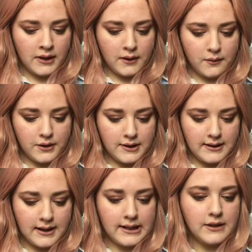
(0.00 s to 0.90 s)
Which is
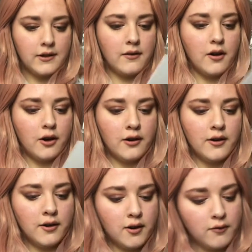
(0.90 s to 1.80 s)
nice. You've got
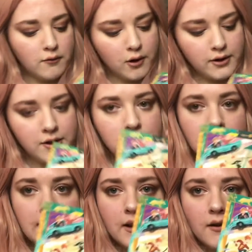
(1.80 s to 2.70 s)
Ron and
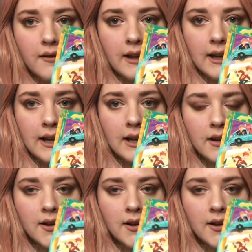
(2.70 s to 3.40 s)
Ginny over here.